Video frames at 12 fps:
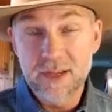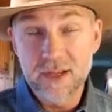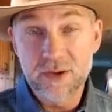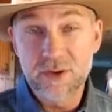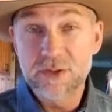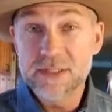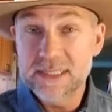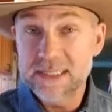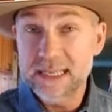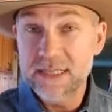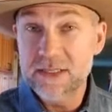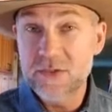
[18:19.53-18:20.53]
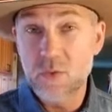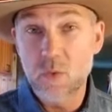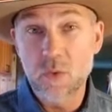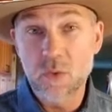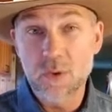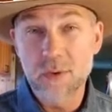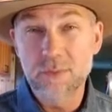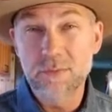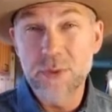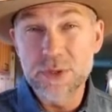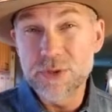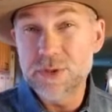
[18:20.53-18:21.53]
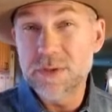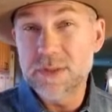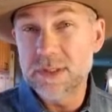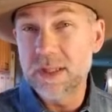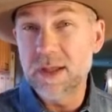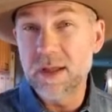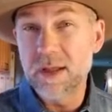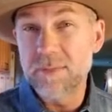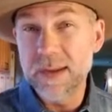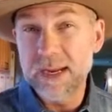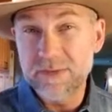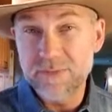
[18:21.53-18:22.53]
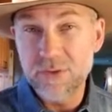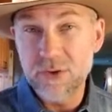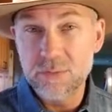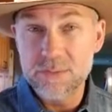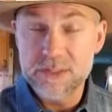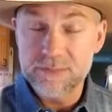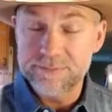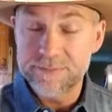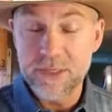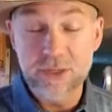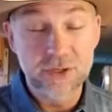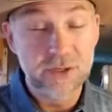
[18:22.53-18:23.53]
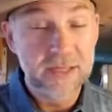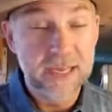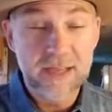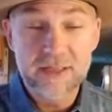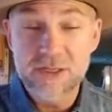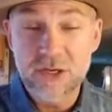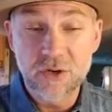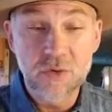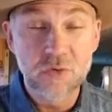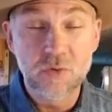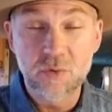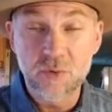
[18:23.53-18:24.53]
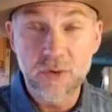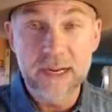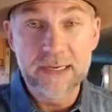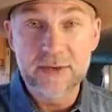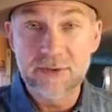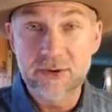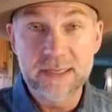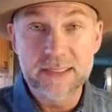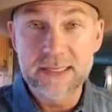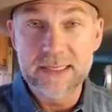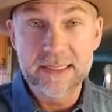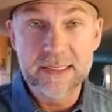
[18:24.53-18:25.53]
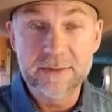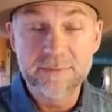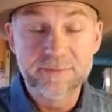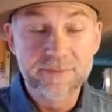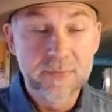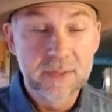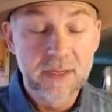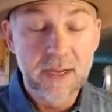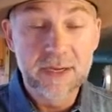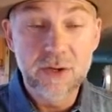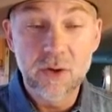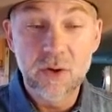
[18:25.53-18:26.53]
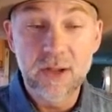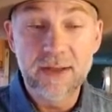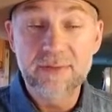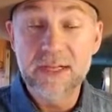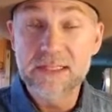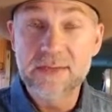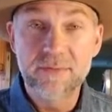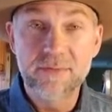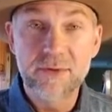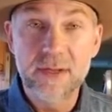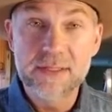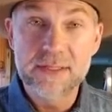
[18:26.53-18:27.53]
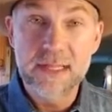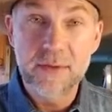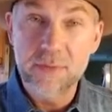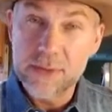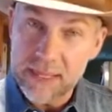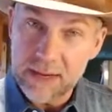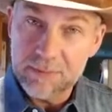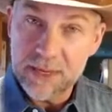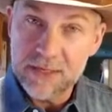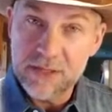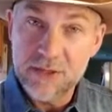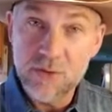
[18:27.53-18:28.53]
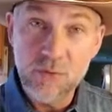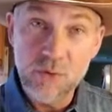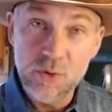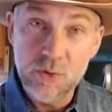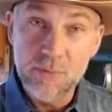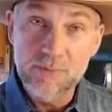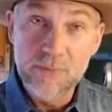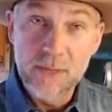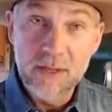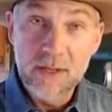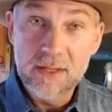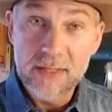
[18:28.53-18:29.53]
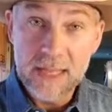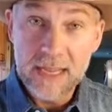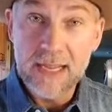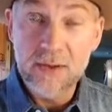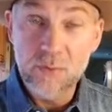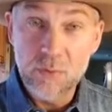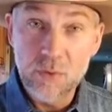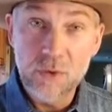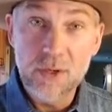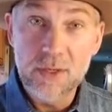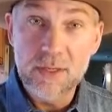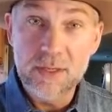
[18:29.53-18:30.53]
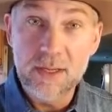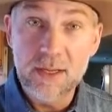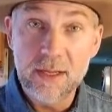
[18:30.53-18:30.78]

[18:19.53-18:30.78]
good scent or reduce the paint fumes. You can do that. It's a great idea. I know I've got some friends that when they painted a room, they would